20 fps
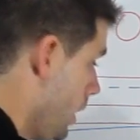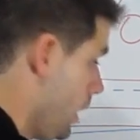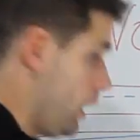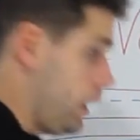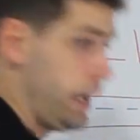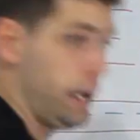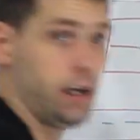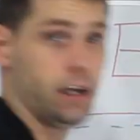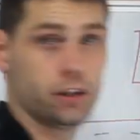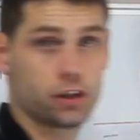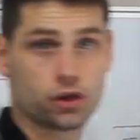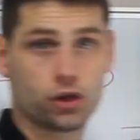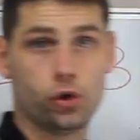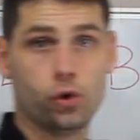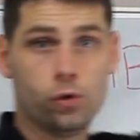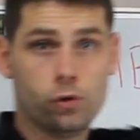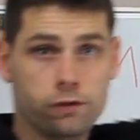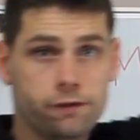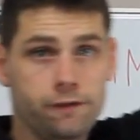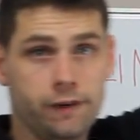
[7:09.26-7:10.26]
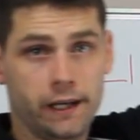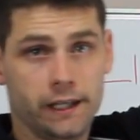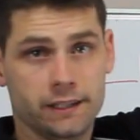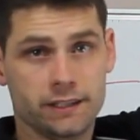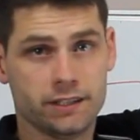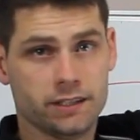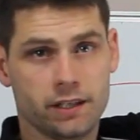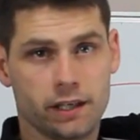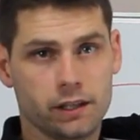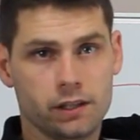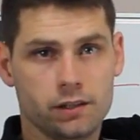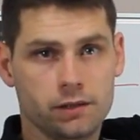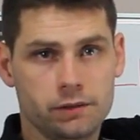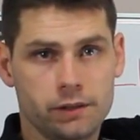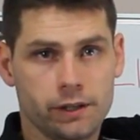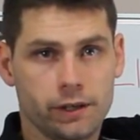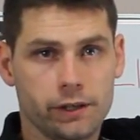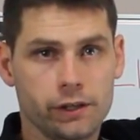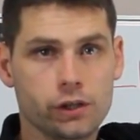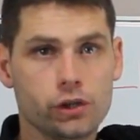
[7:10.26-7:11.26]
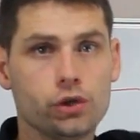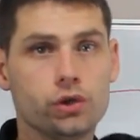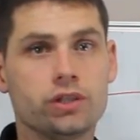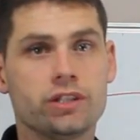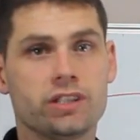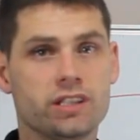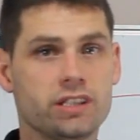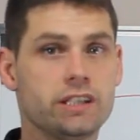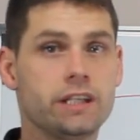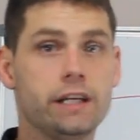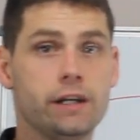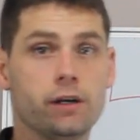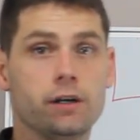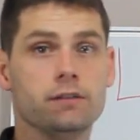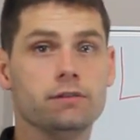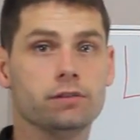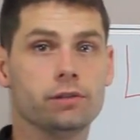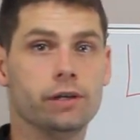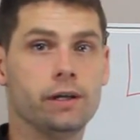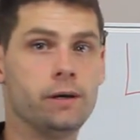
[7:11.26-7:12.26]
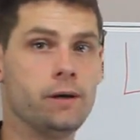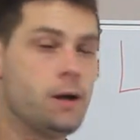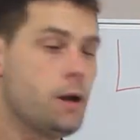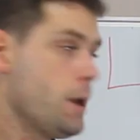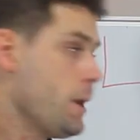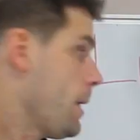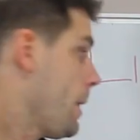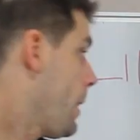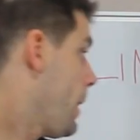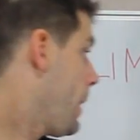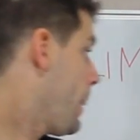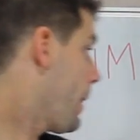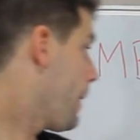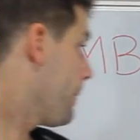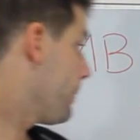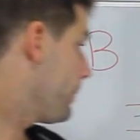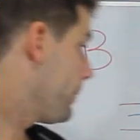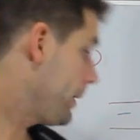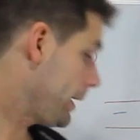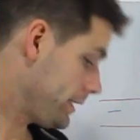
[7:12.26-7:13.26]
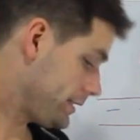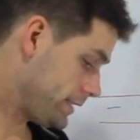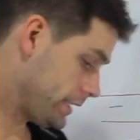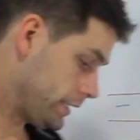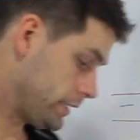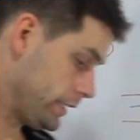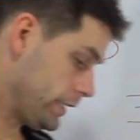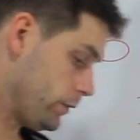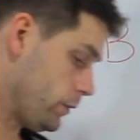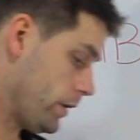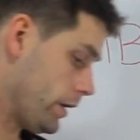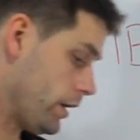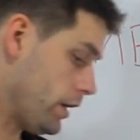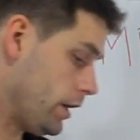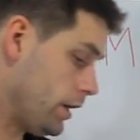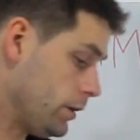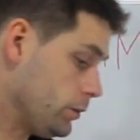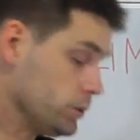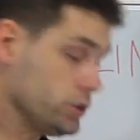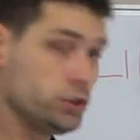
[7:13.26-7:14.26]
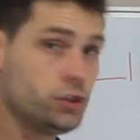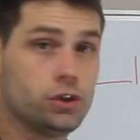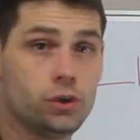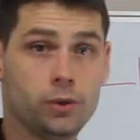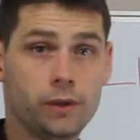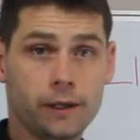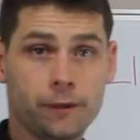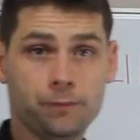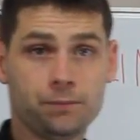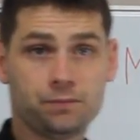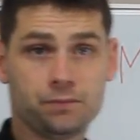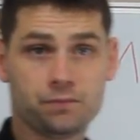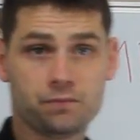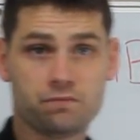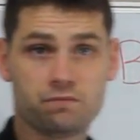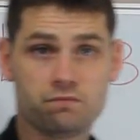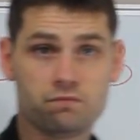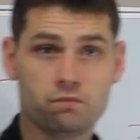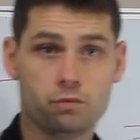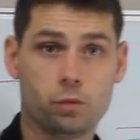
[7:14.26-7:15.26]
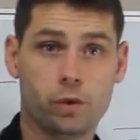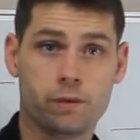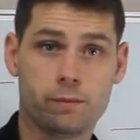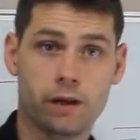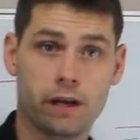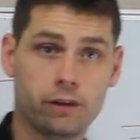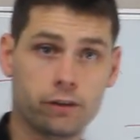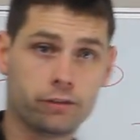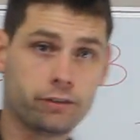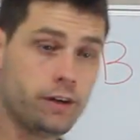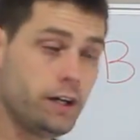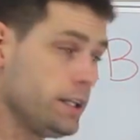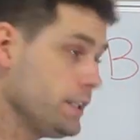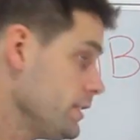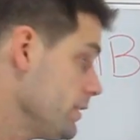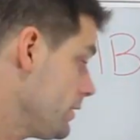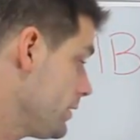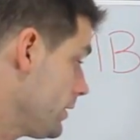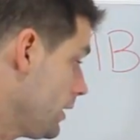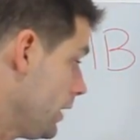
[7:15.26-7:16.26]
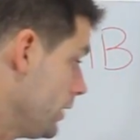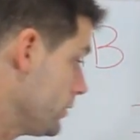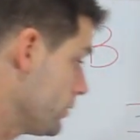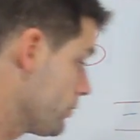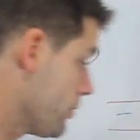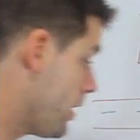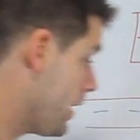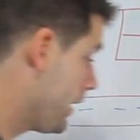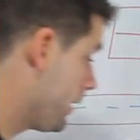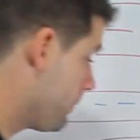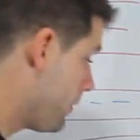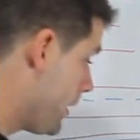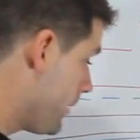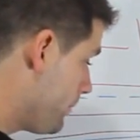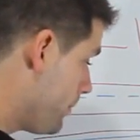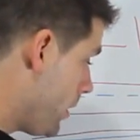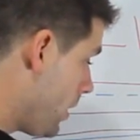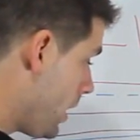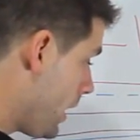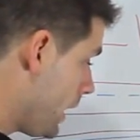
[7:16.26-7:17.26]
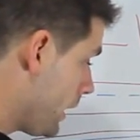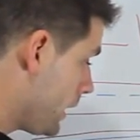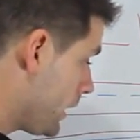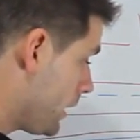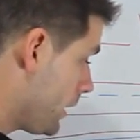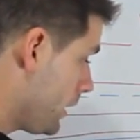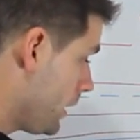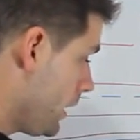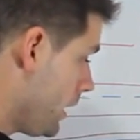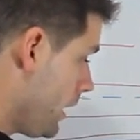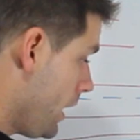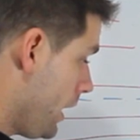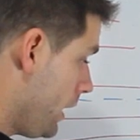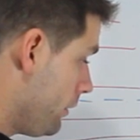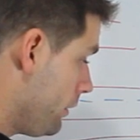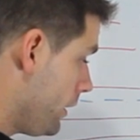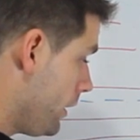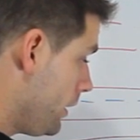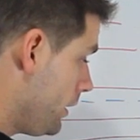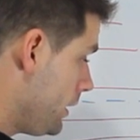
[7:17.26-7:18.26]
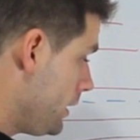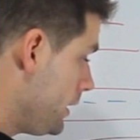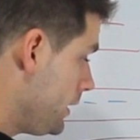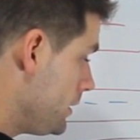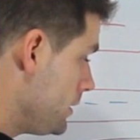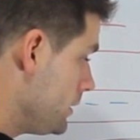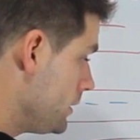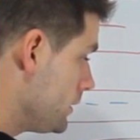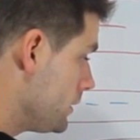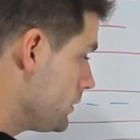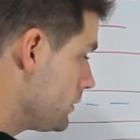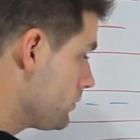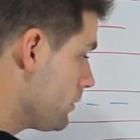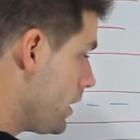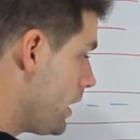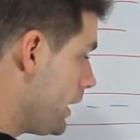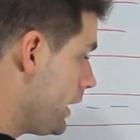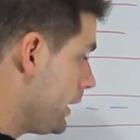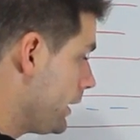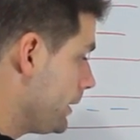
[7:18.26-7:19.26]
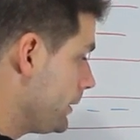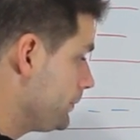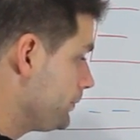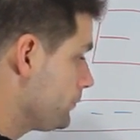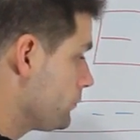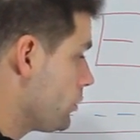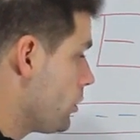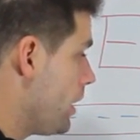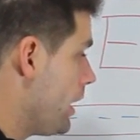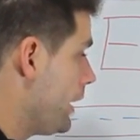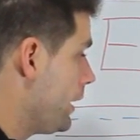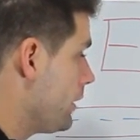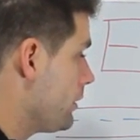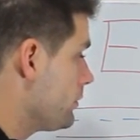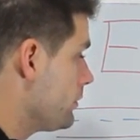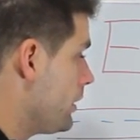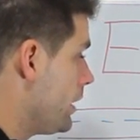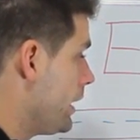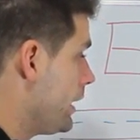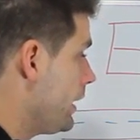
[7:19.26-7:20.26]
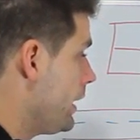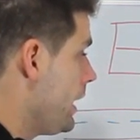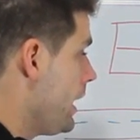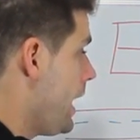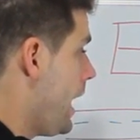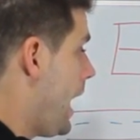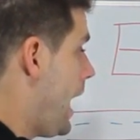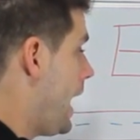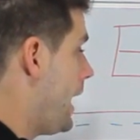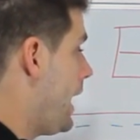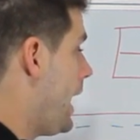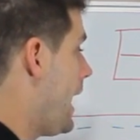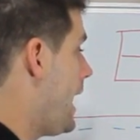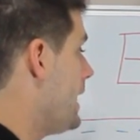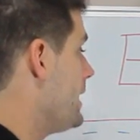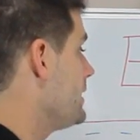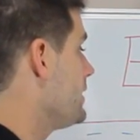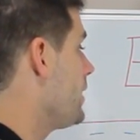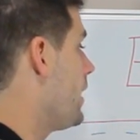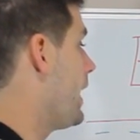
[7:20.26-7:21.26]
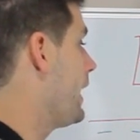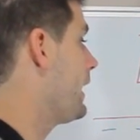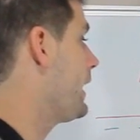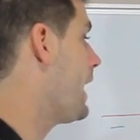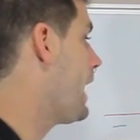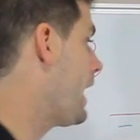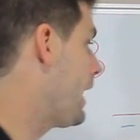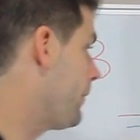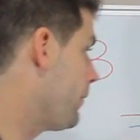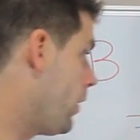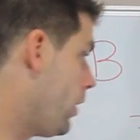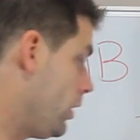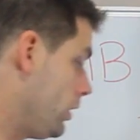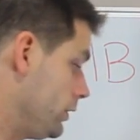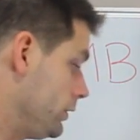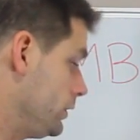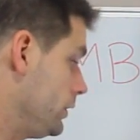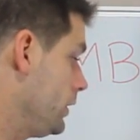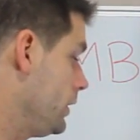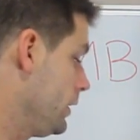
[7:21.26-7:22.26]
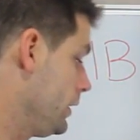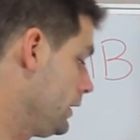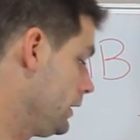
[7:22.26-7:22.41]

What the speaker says: like a tall fence. You couldn't see over it. Basically, what I was doing with my friends, I was riding my bike, riding it, and as I came on